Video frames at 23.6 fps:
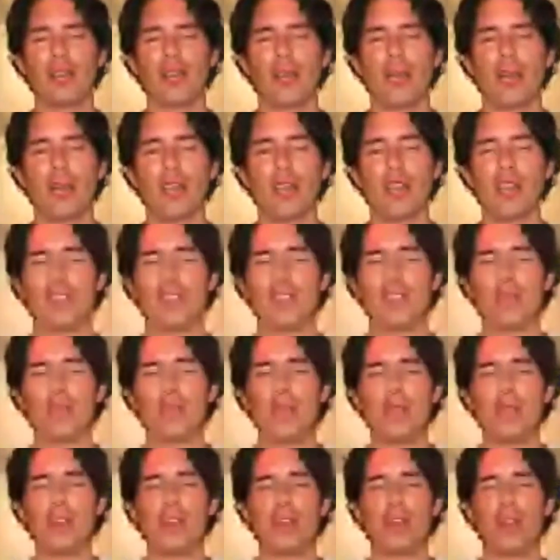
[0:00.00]
with its
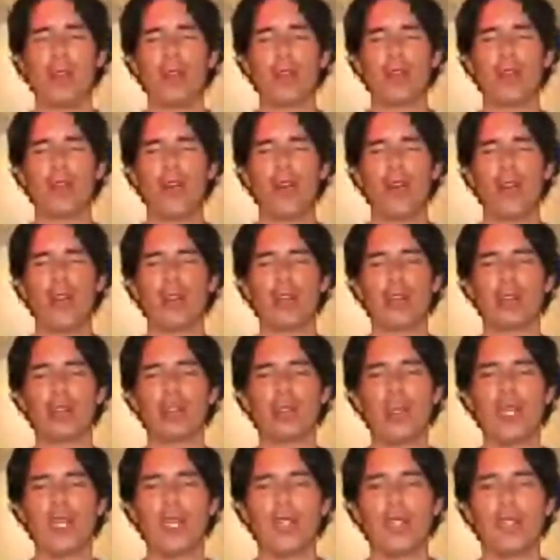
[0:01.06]
beautiful color,
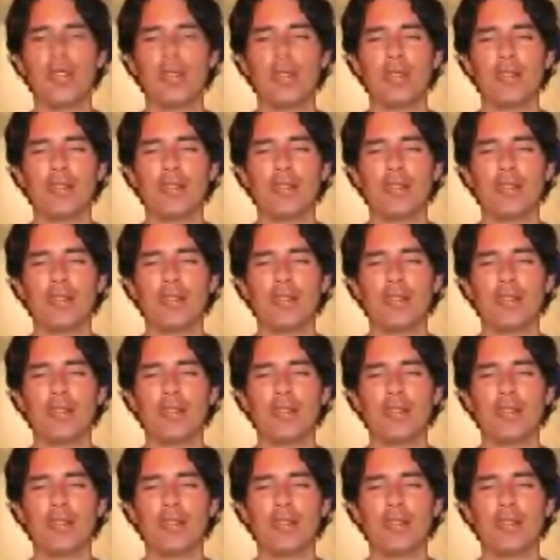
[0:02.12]
green,